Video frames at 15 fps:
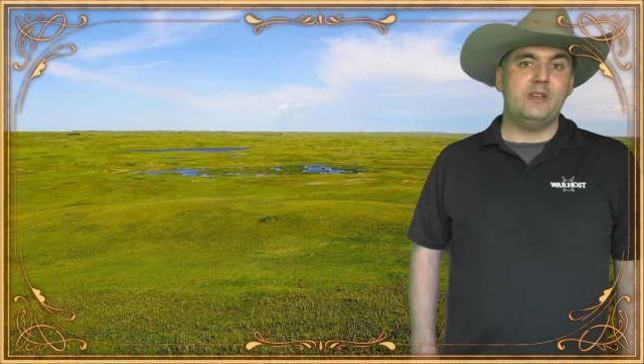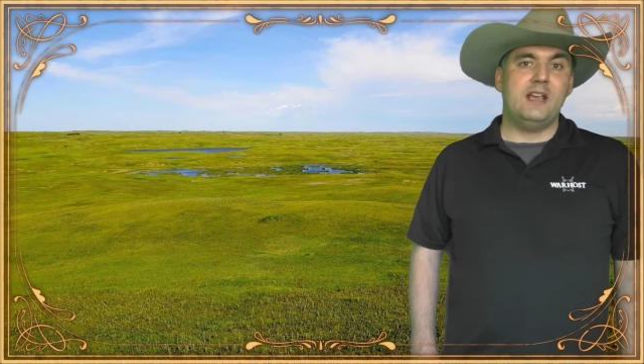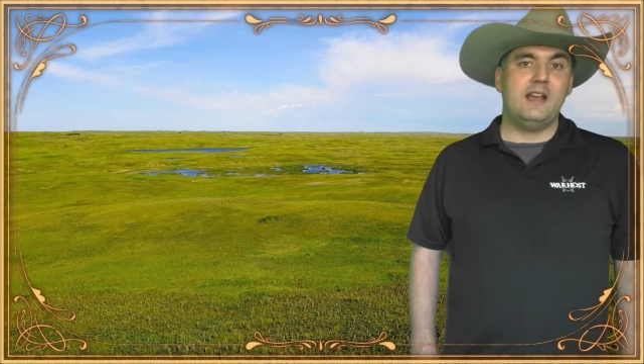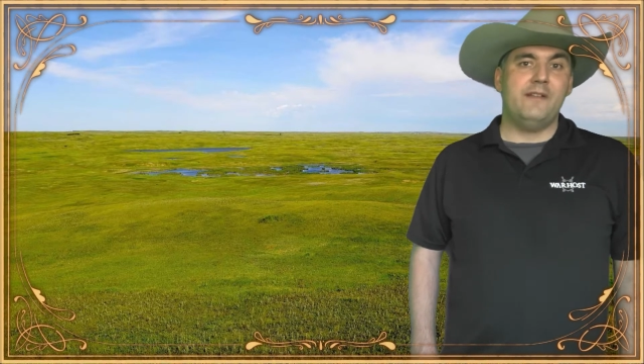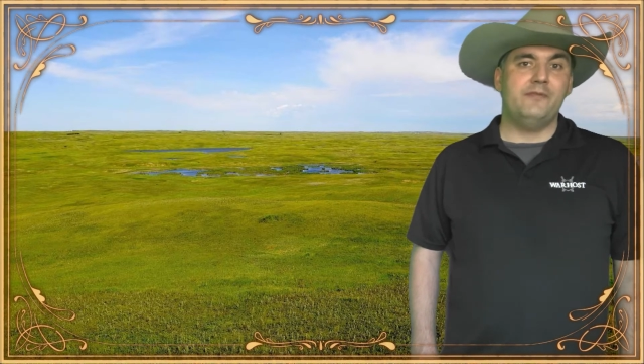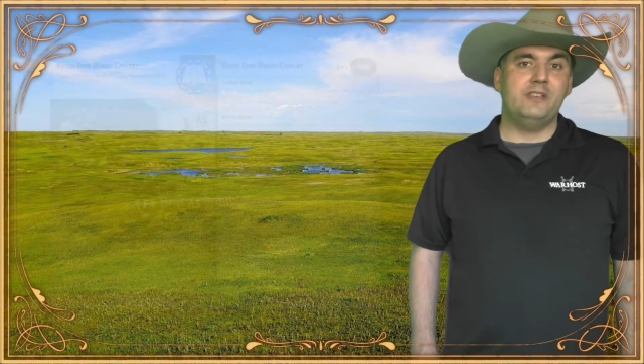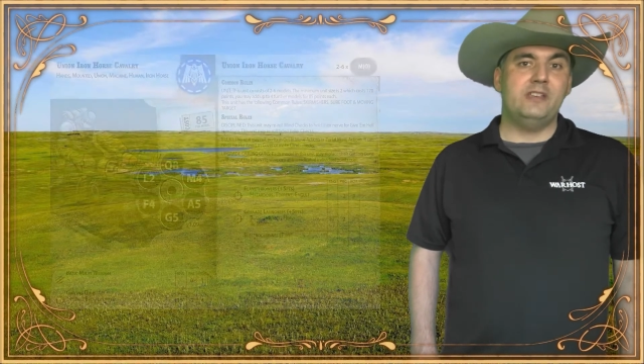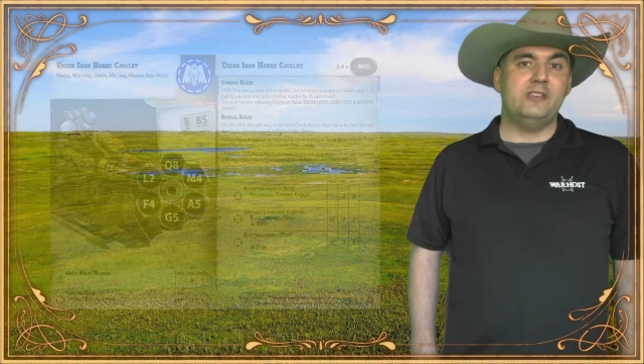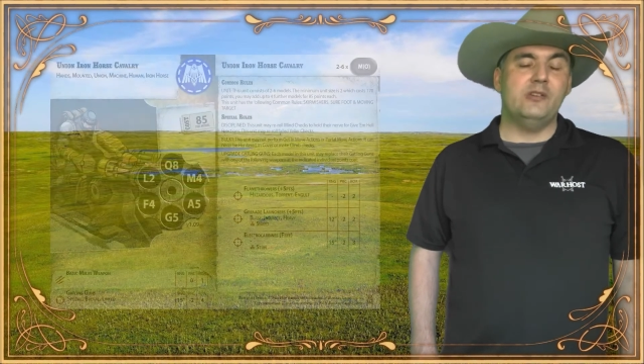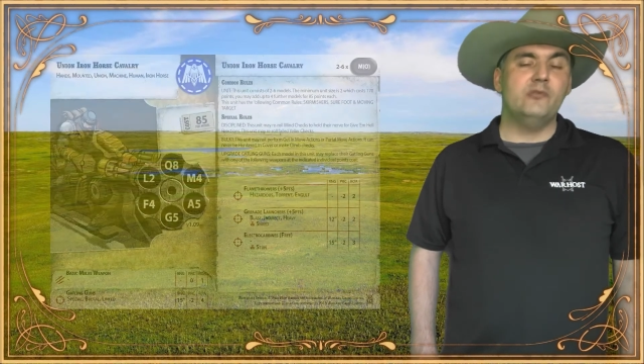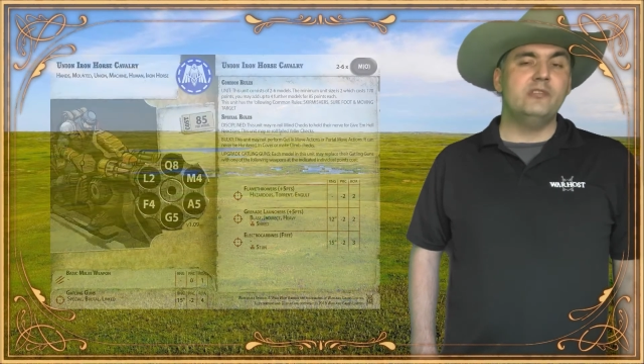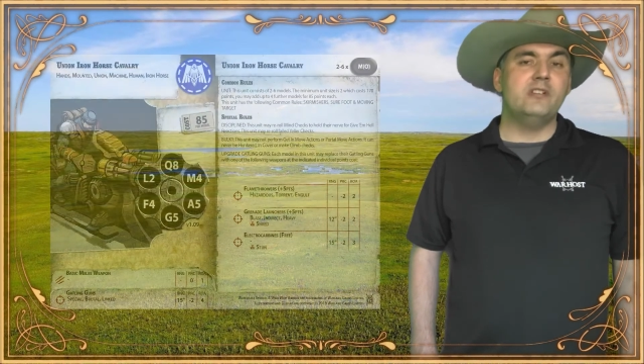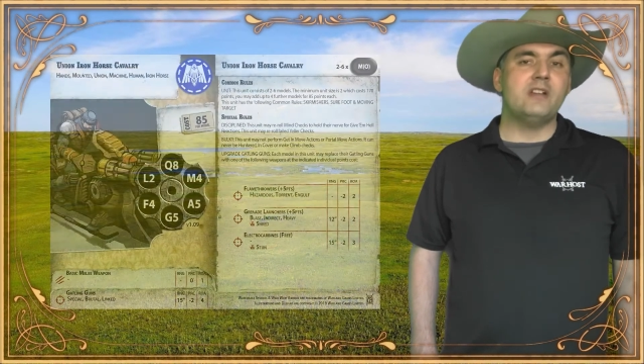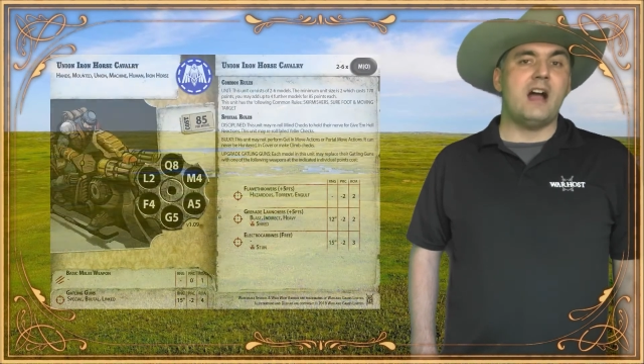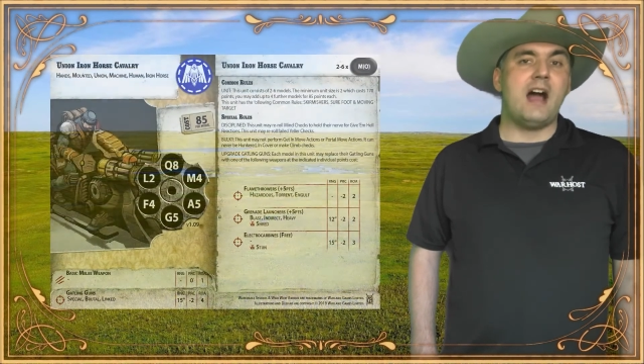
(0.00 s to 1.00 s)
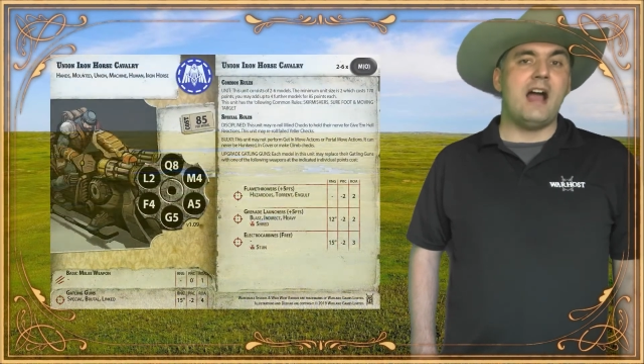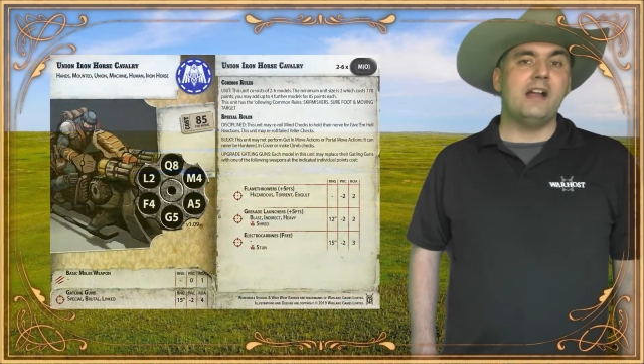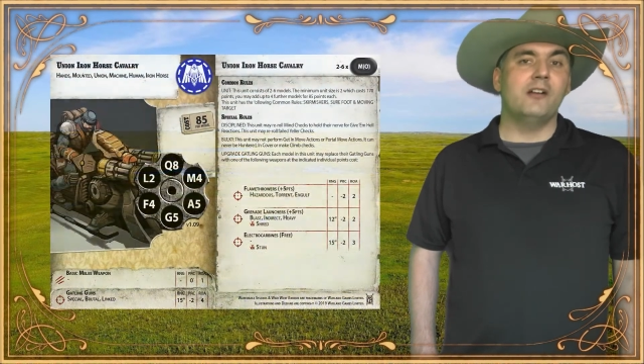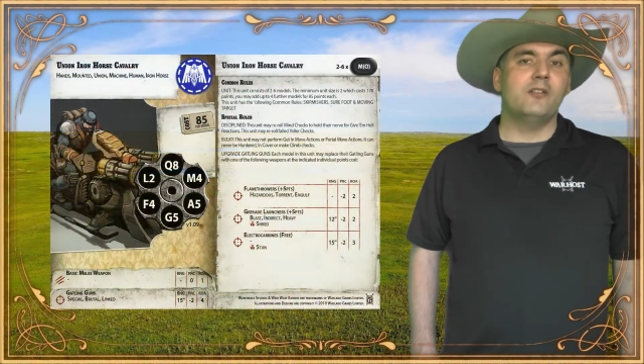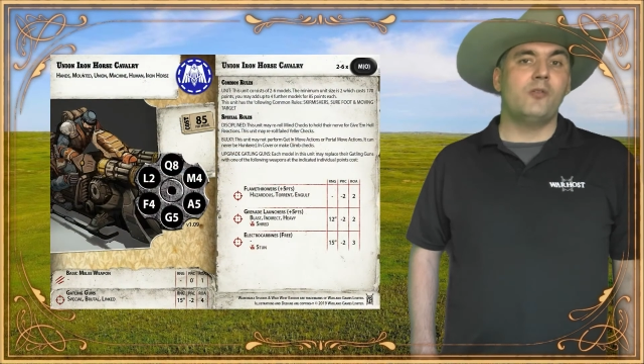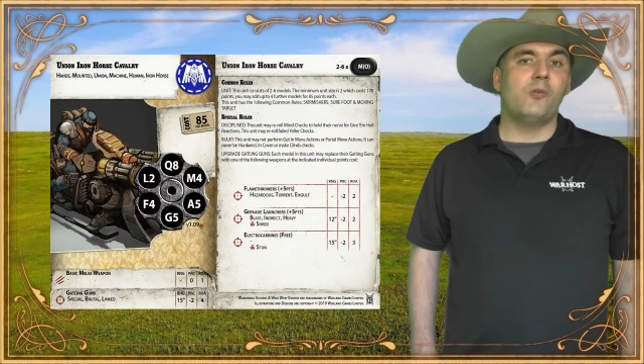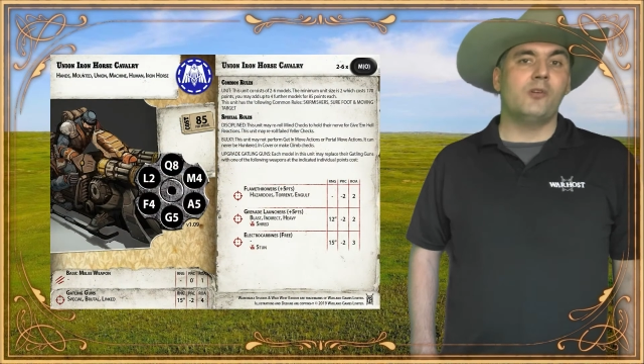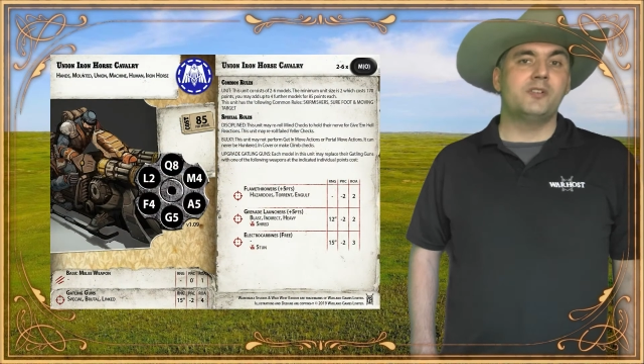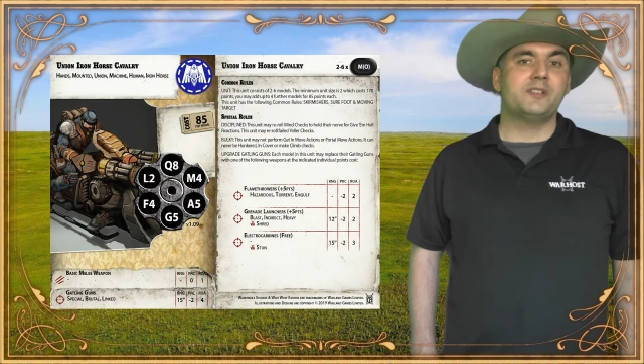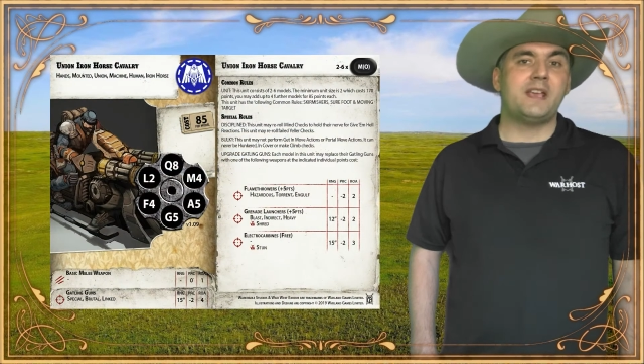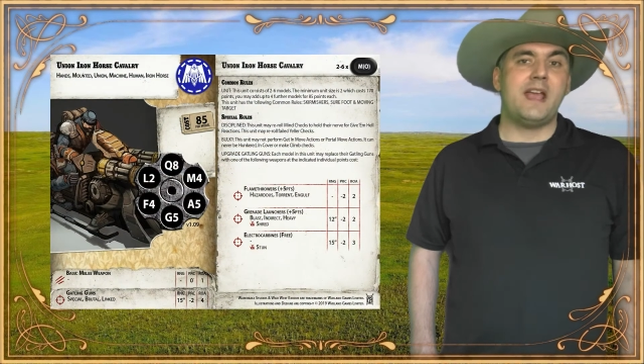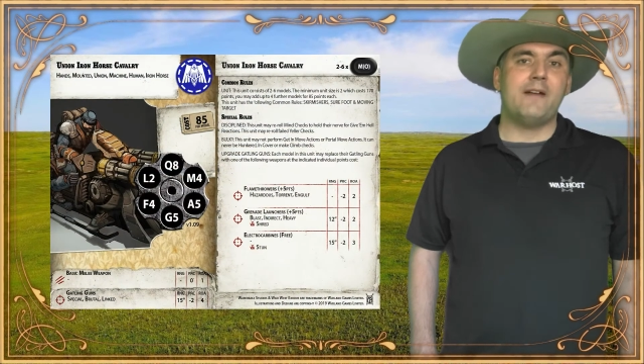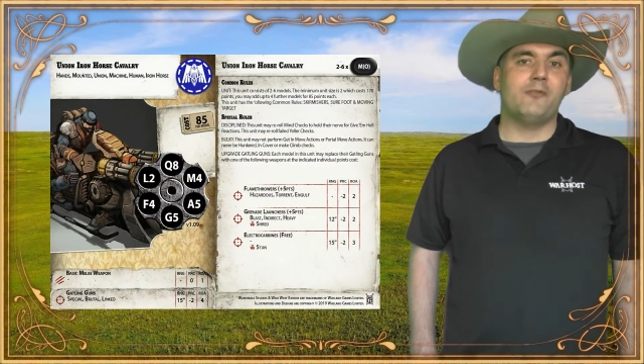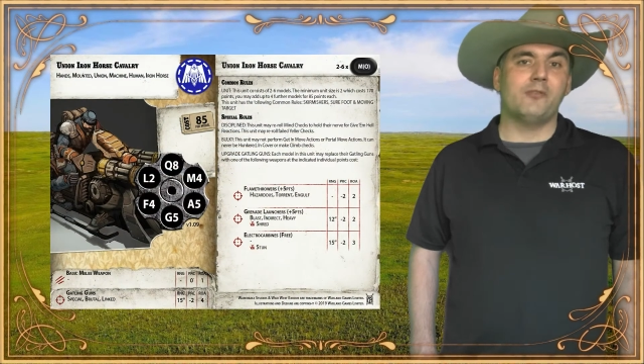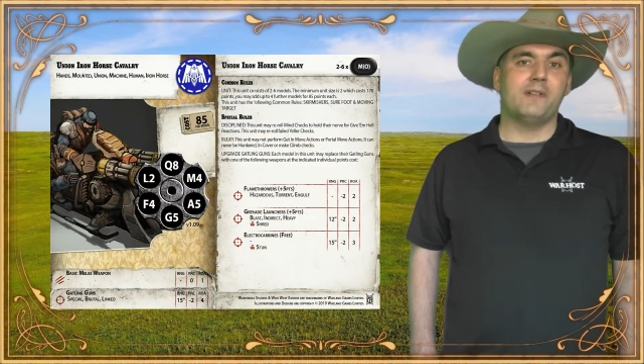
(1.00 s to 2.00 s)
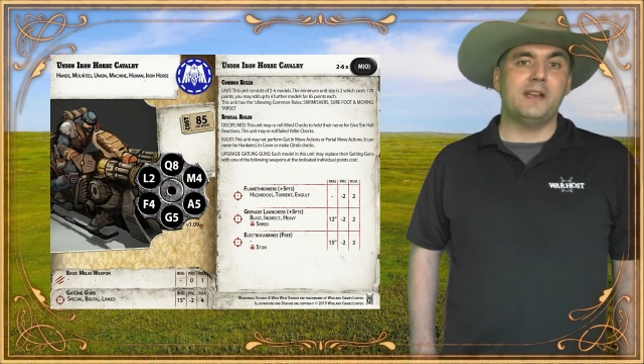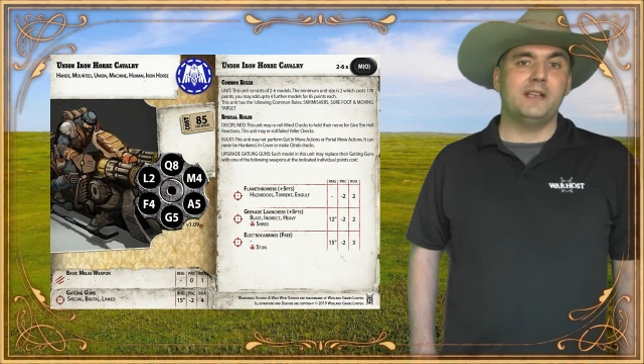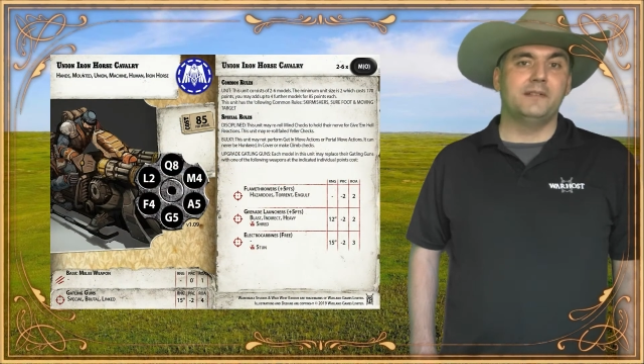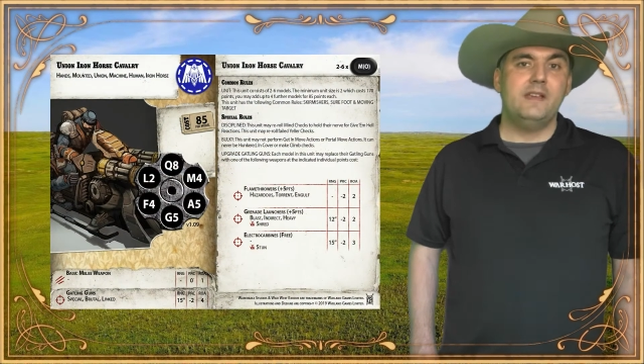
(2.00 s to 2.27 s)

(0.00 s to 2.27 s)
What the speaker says: we have the Union Iron Horse Cavalry.